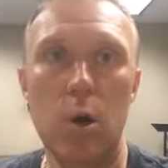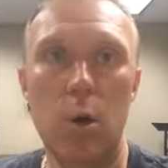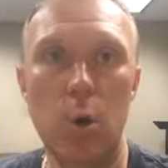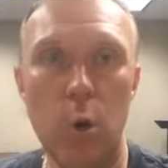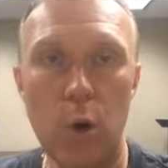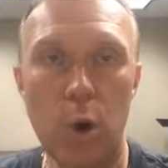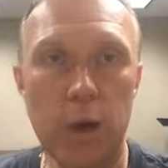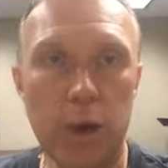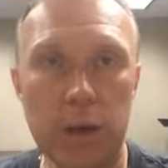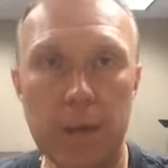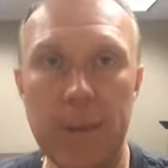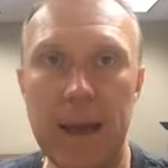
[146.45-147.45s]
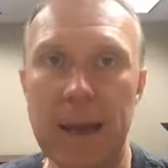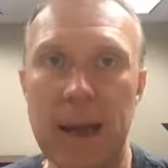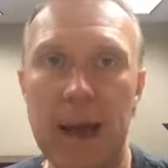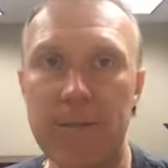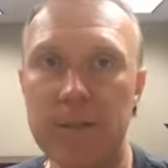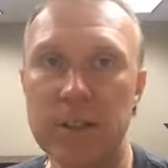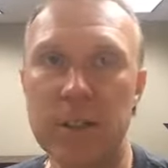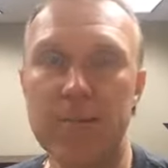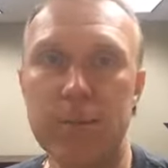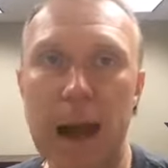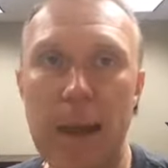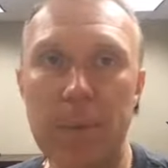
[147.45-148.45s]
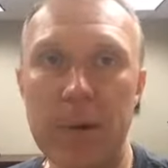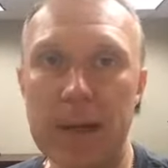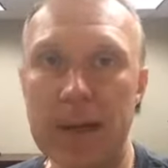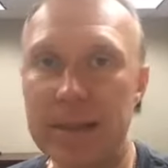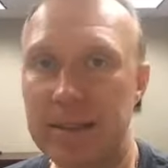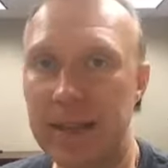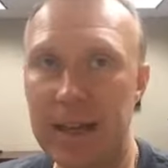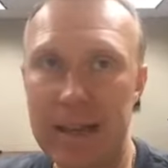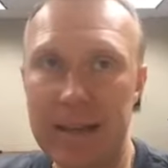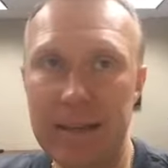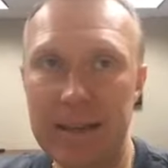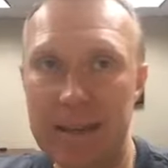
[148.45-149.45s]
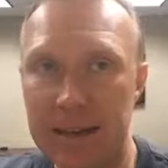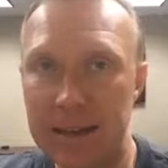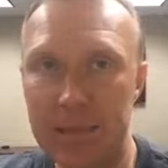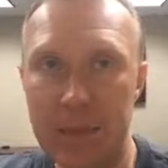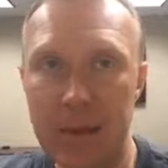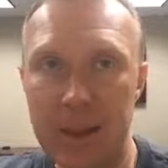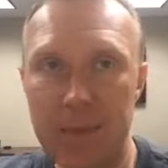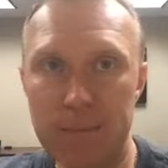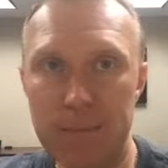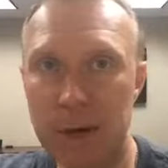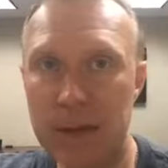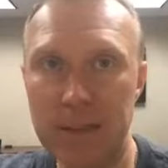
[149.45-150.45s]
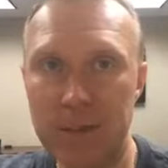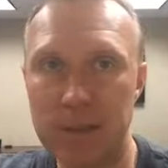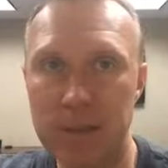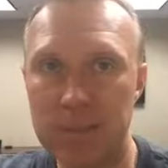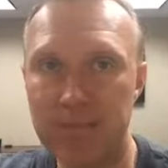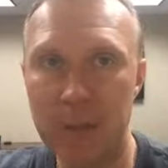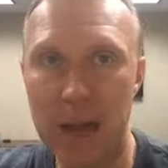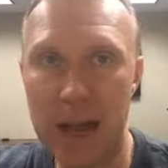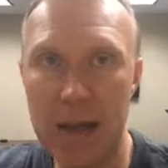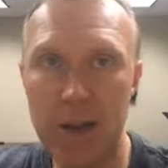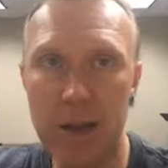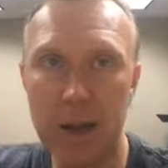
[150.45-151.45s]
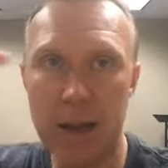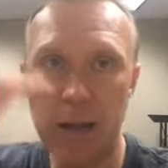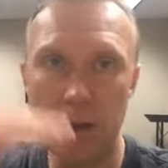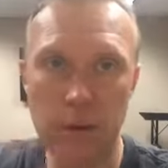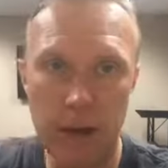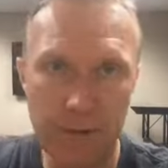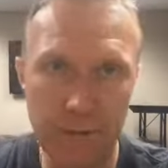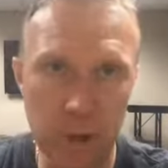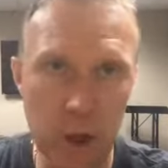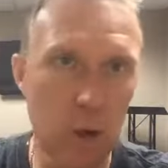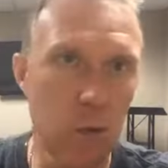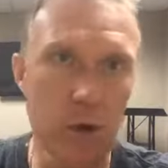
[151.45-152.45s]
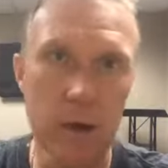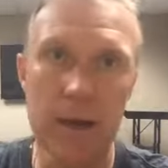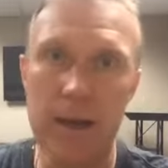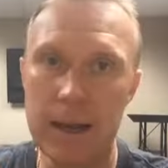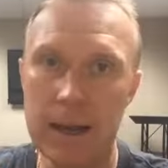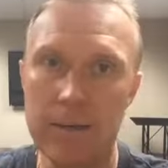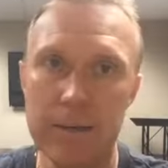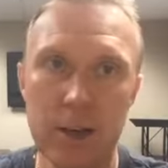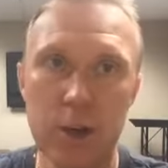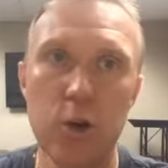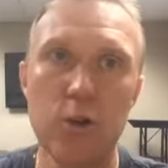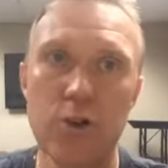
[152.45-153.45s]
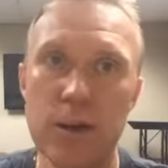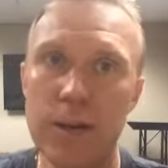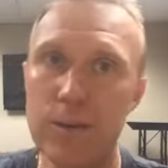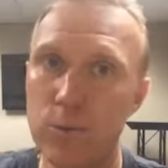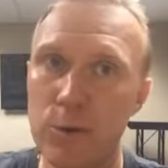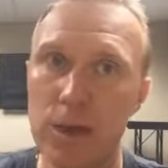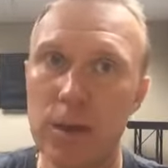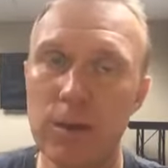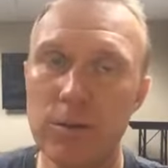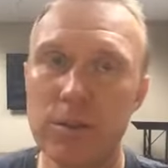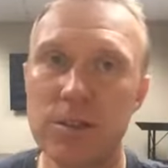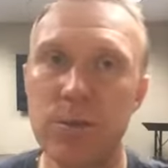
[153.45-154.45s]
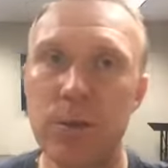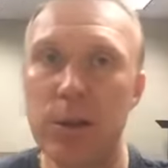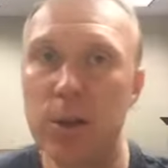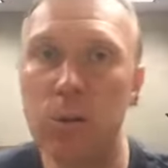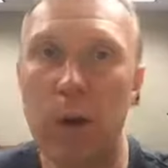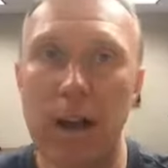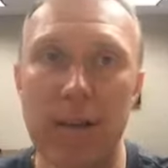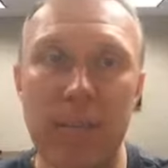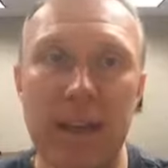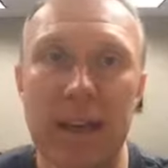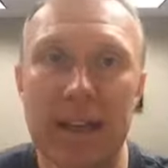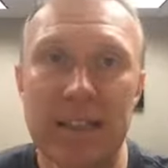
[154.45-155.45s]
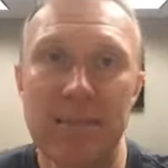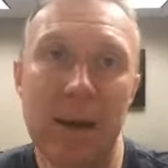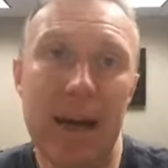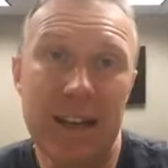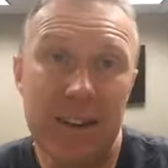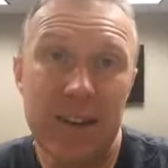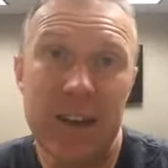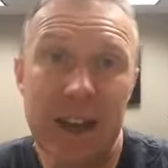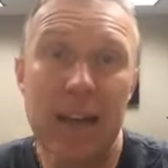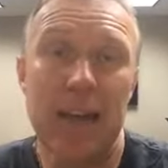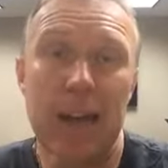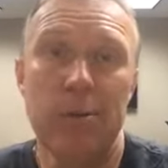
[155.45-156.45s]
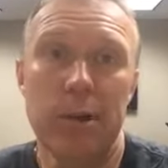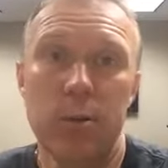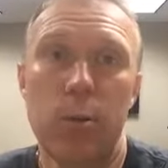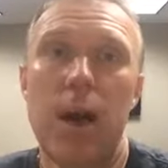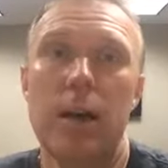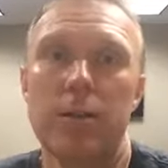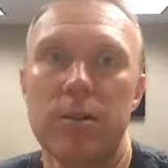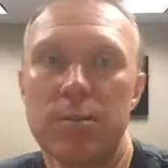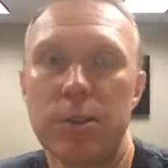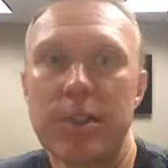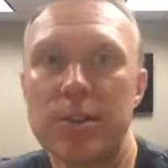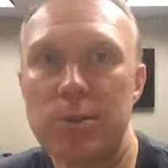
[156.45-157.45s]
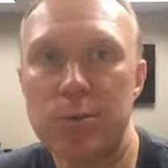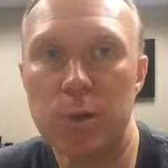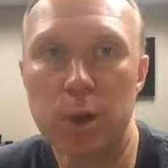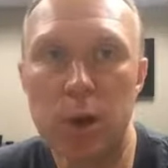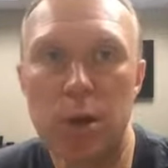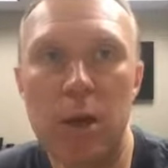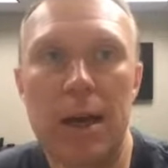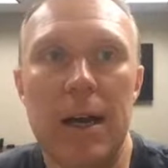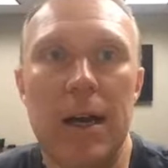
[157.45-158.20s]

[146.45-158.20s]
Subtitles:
Or you could make offers on properties and maybe the price was higher and you'd offer lower and negotiate it really close to what you wanted, meaning as a buyer, you kind of got what you want or the prices were low.